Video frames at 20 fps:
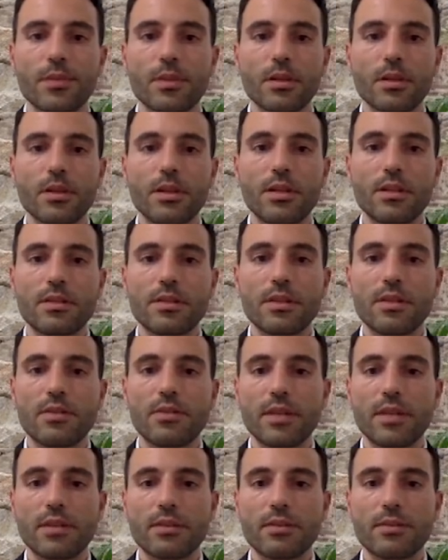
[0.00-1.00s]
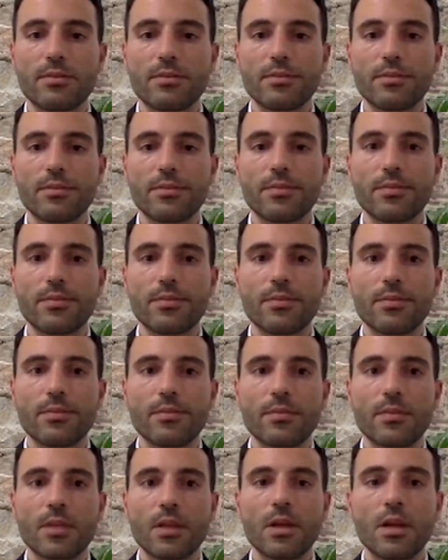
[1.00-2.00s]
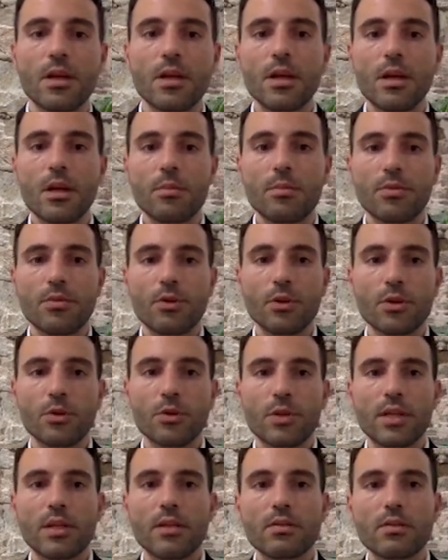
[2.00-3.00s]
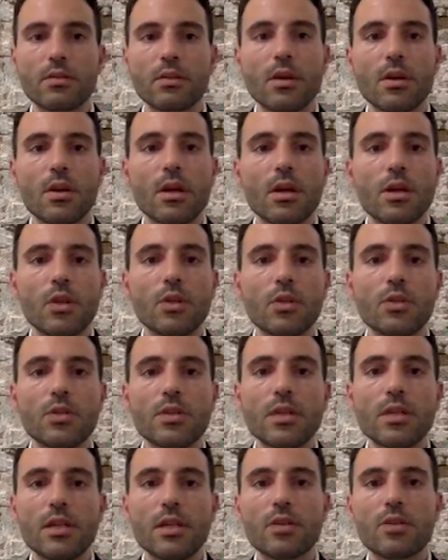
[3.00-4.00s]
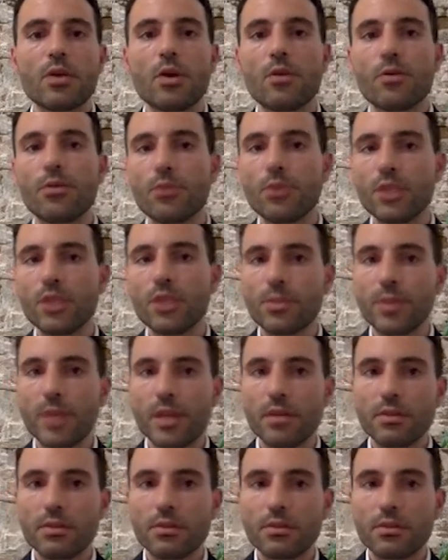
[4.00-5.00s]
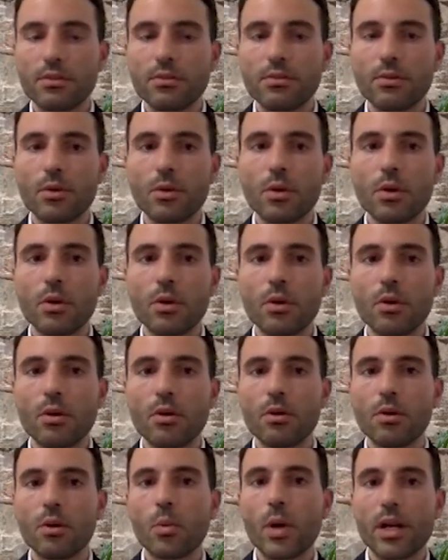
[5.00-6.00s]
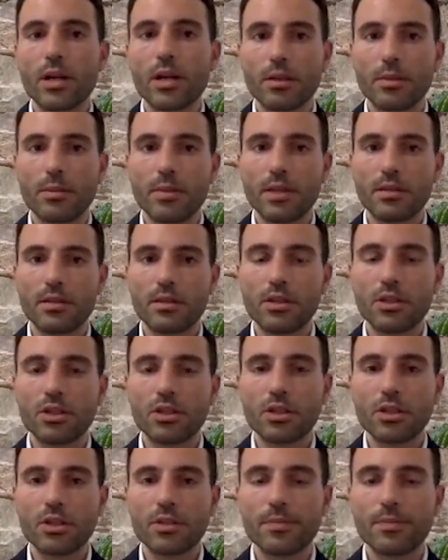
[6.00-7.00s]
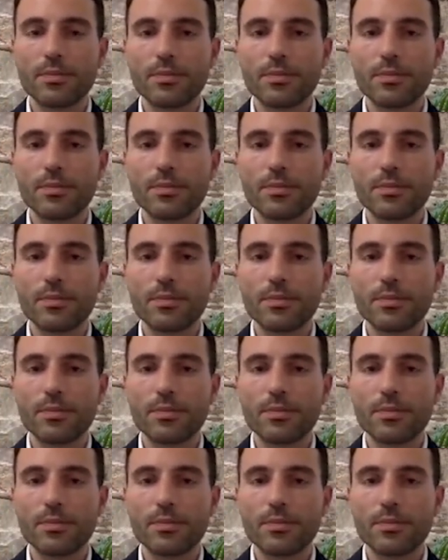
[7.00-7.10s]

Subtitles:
Let's save that. Before doing it, you see here a free space for a welcome message.